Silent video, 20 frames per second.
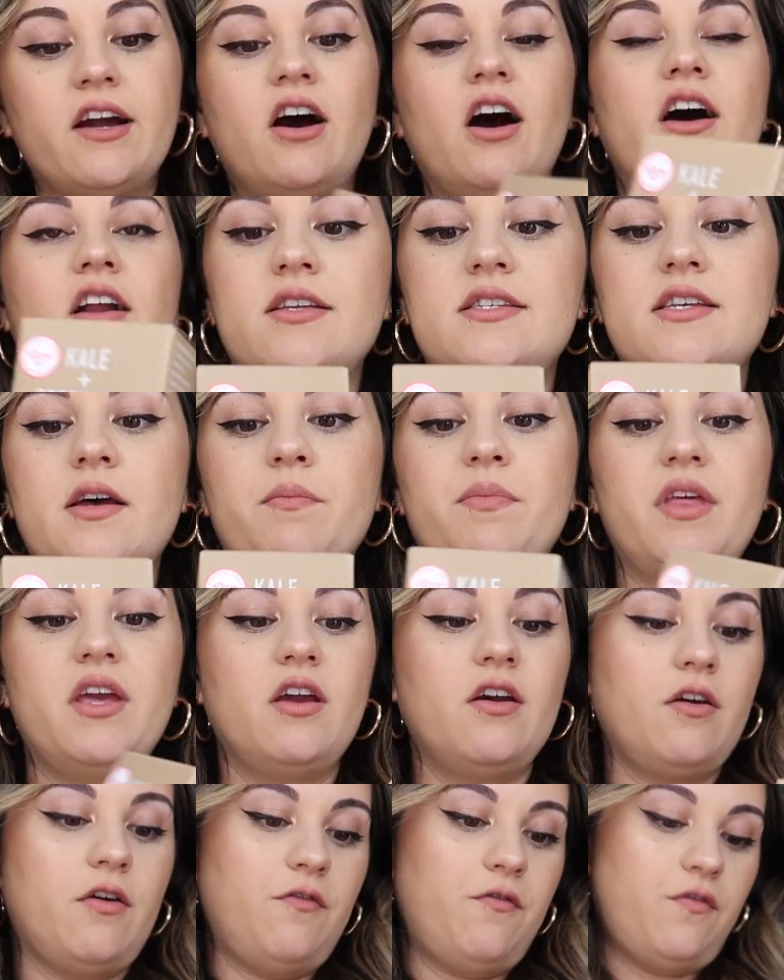got
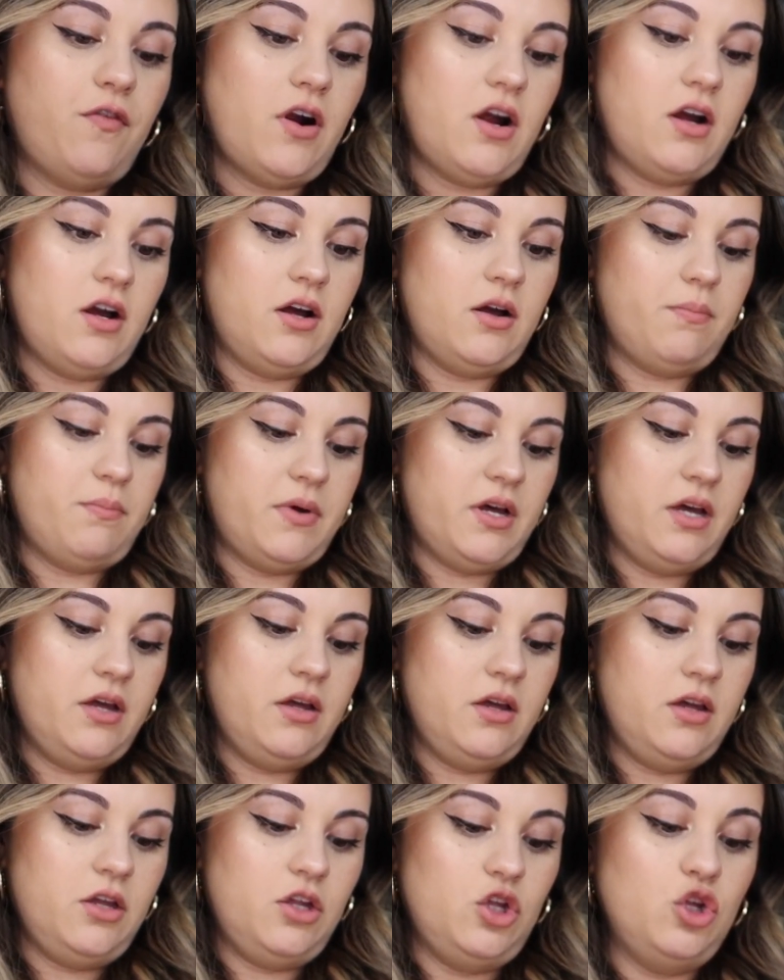something from
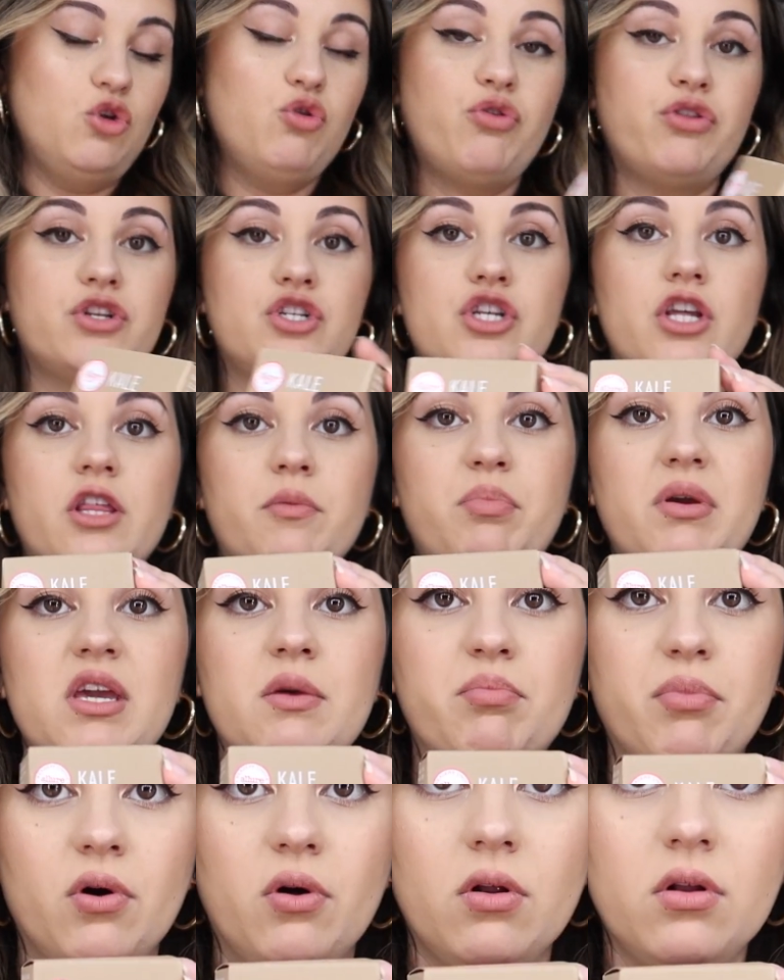Youth to the
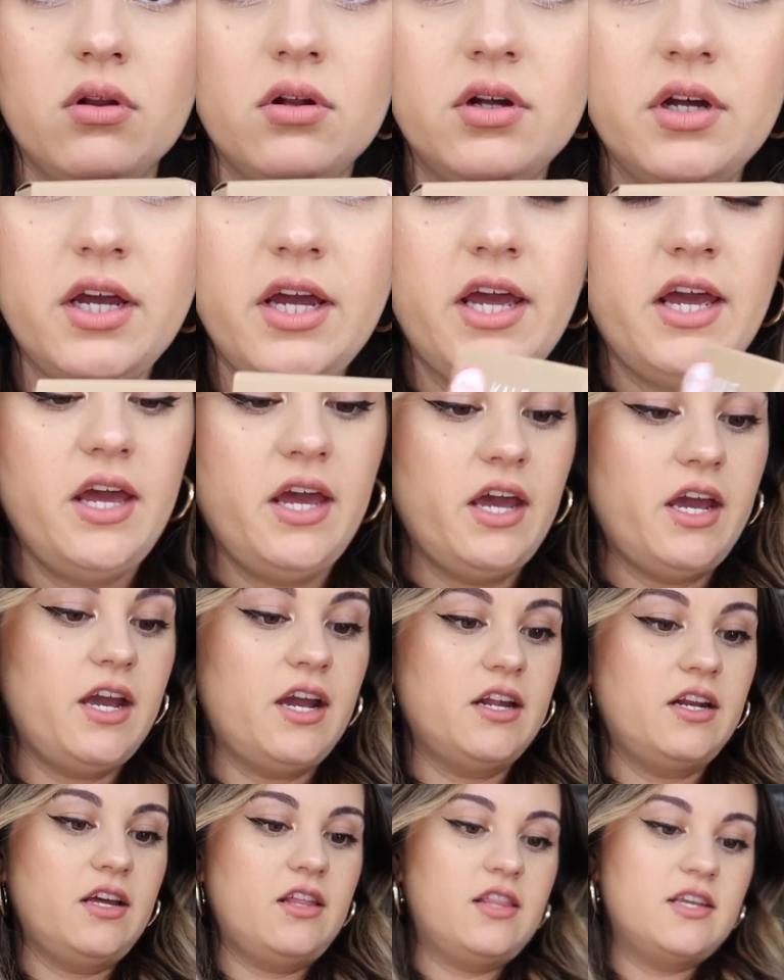People,
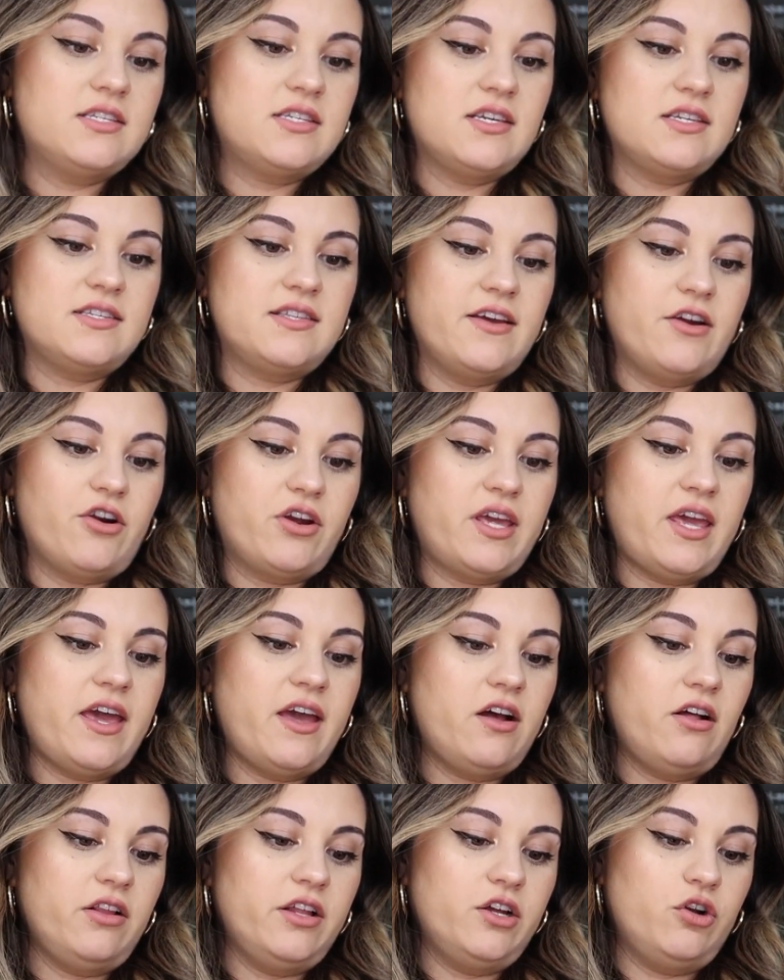and this is their
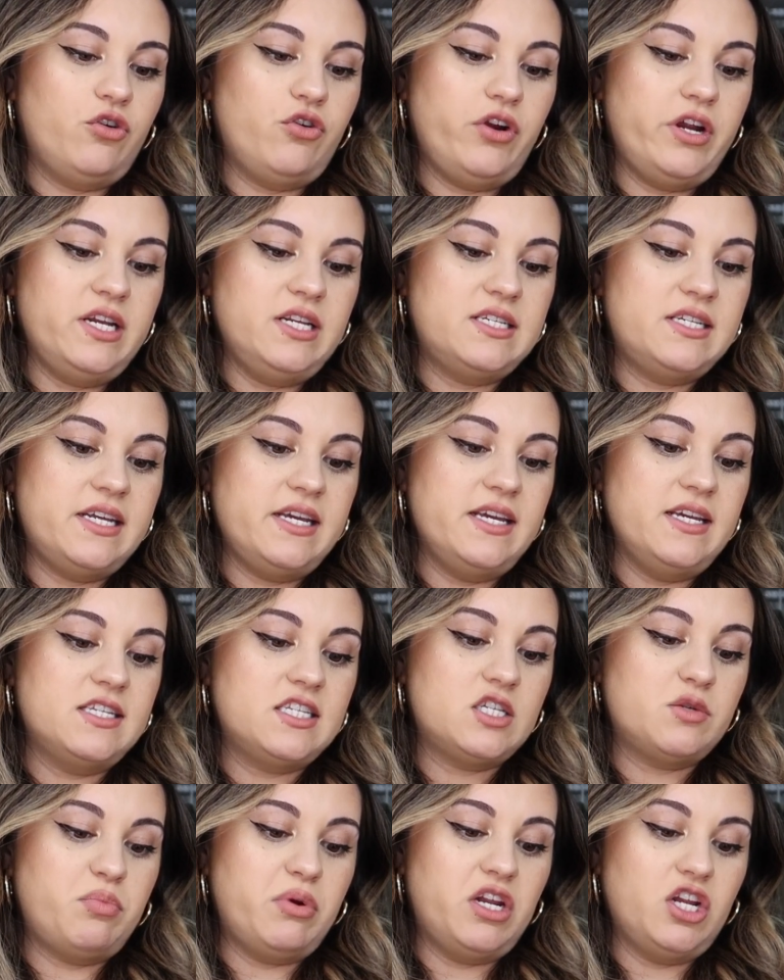Kale and Green Tea
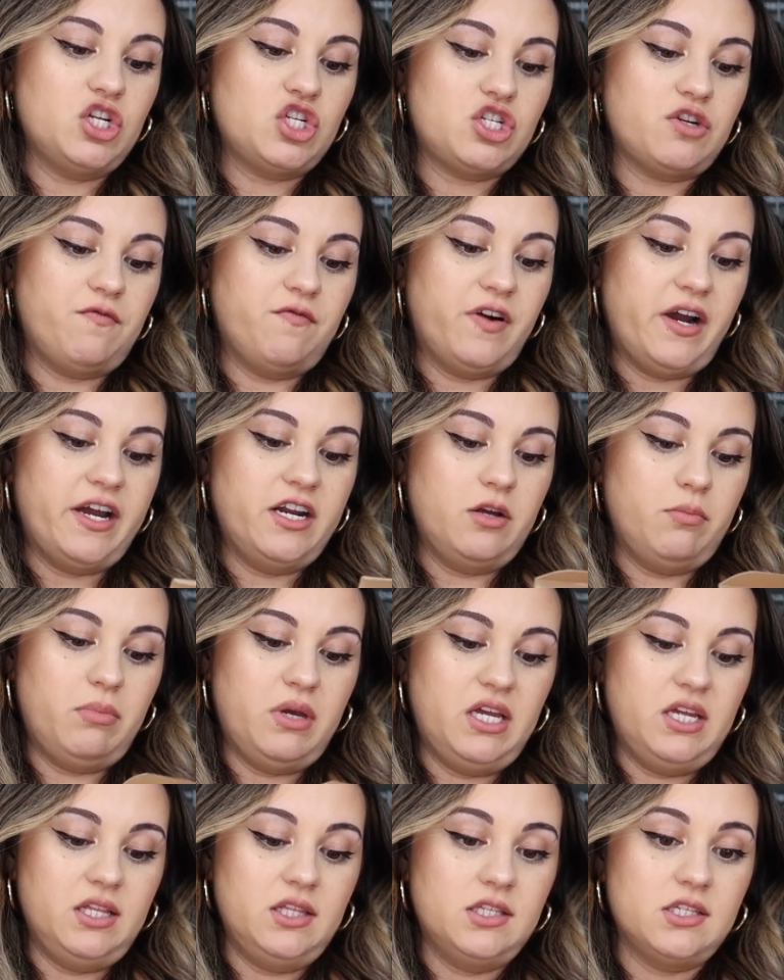Spinach
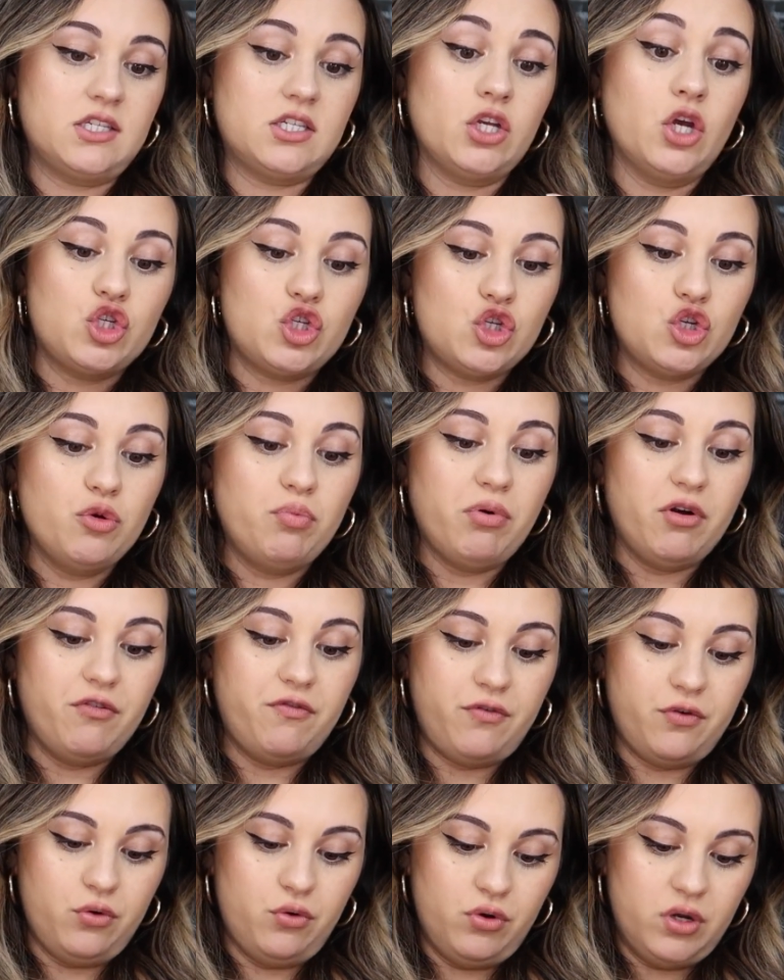Vitamins
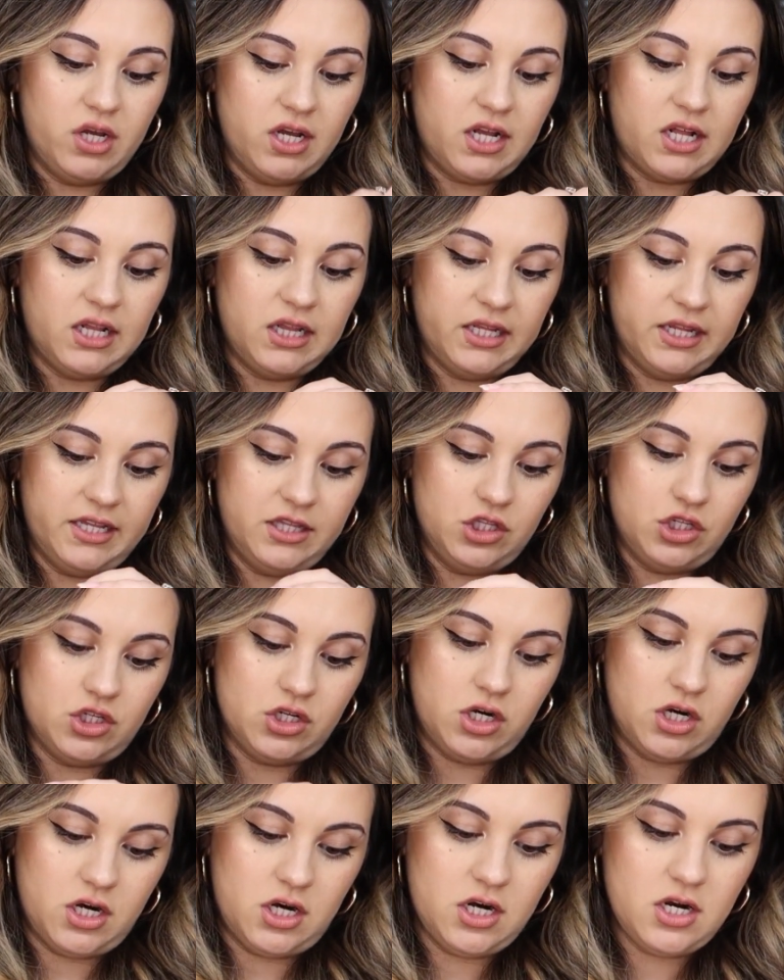Superfood
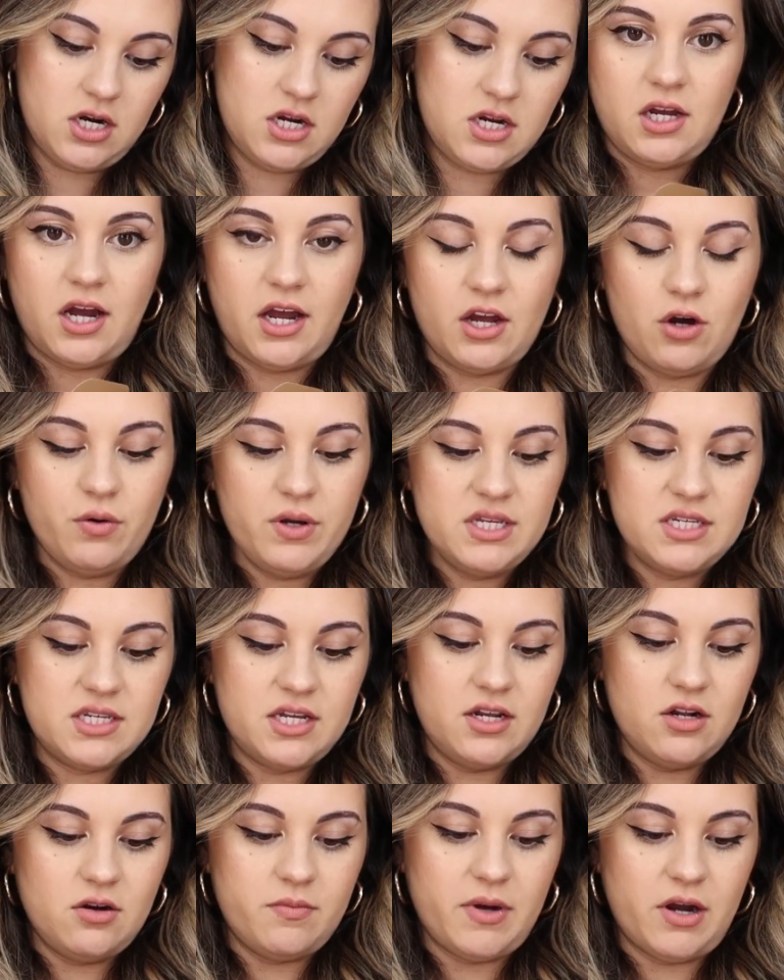Cleanser. I always
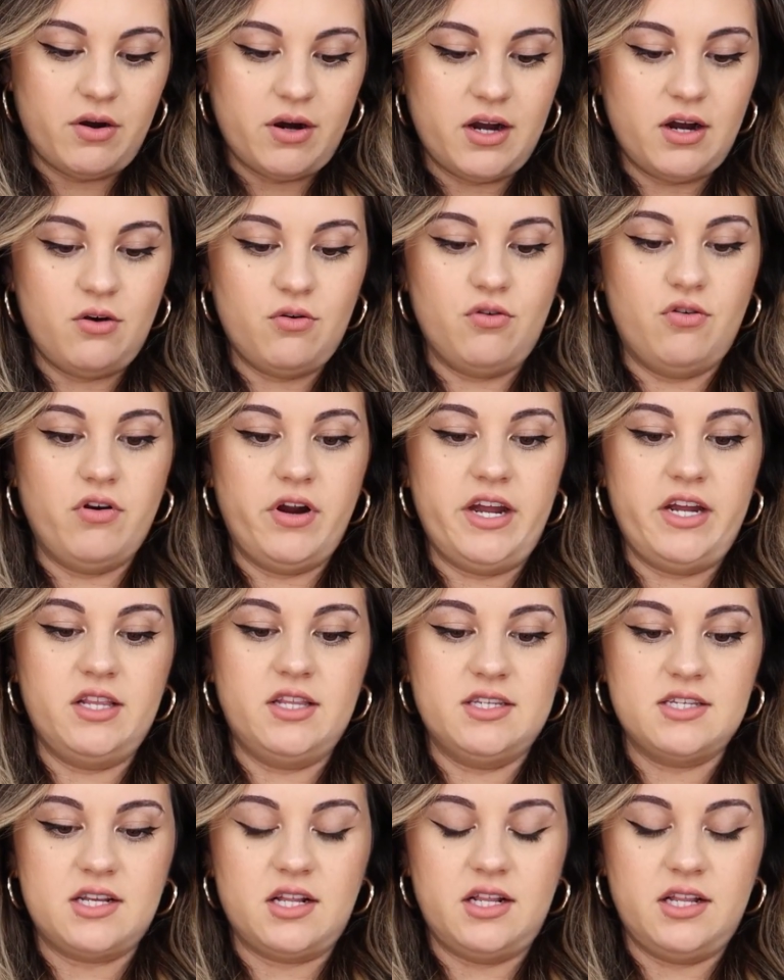hear about how great
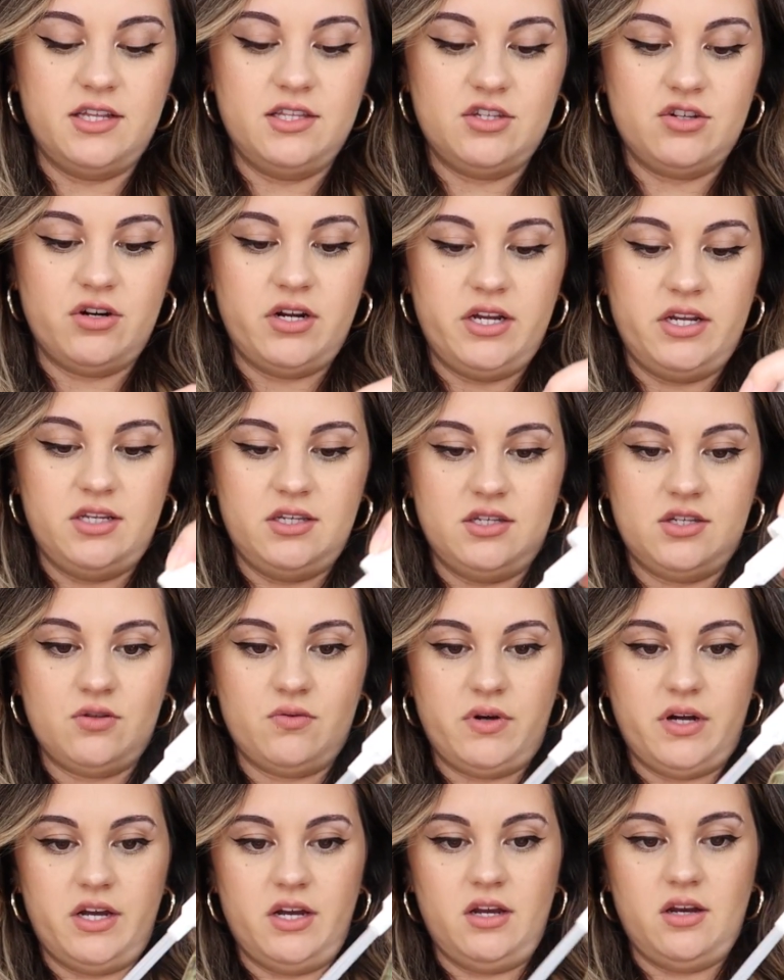this cleanser is, so
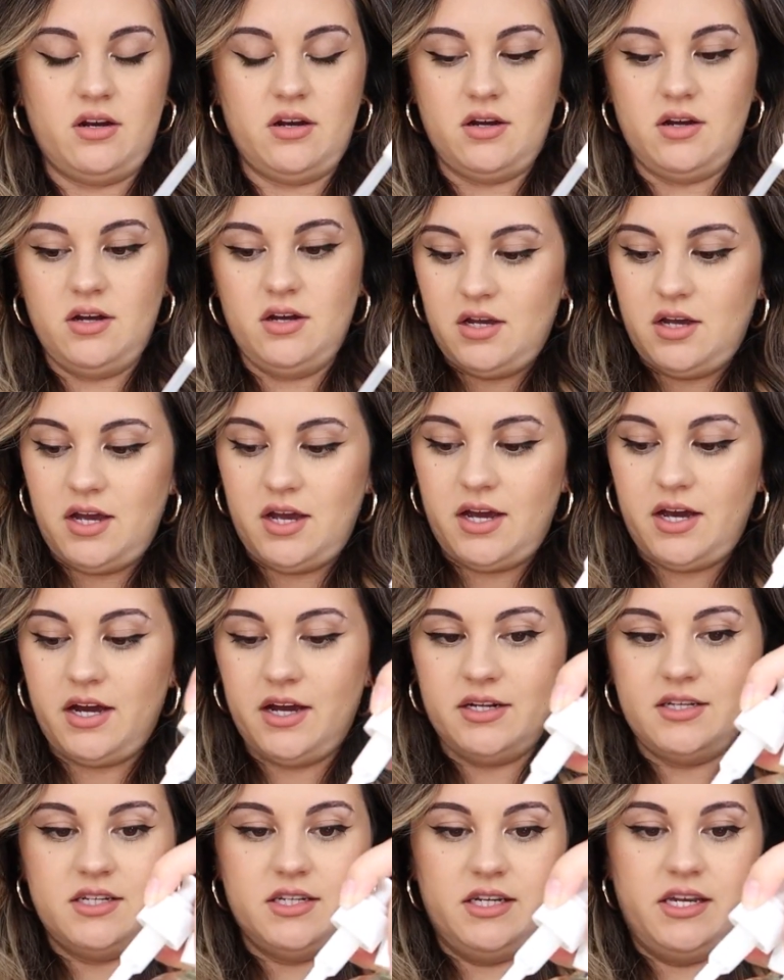I
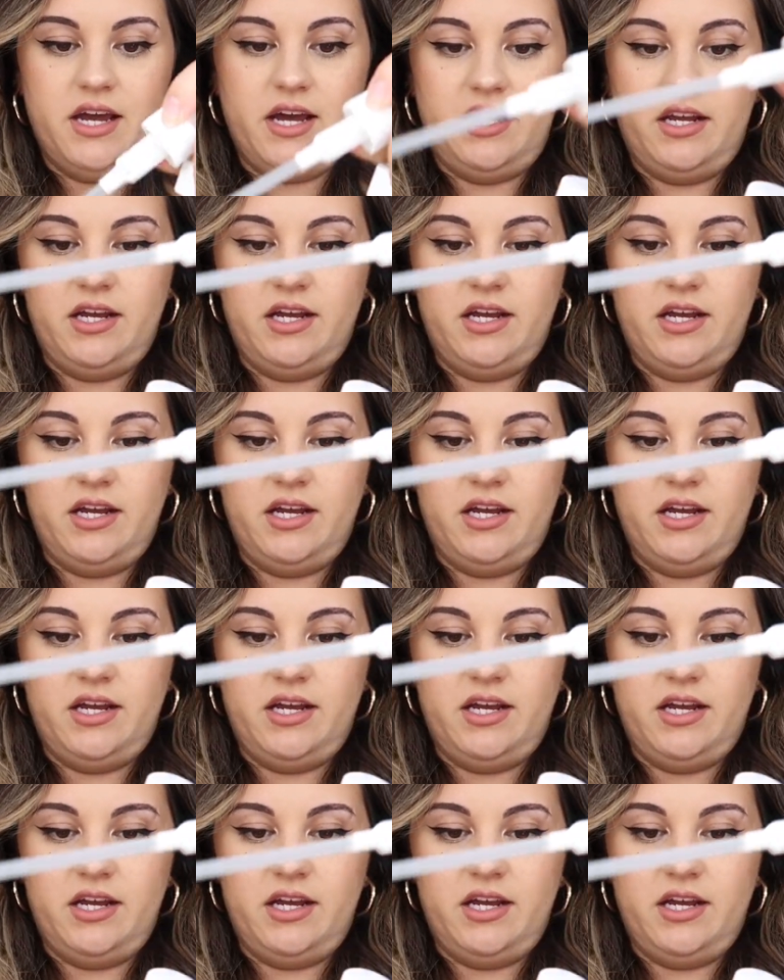had to get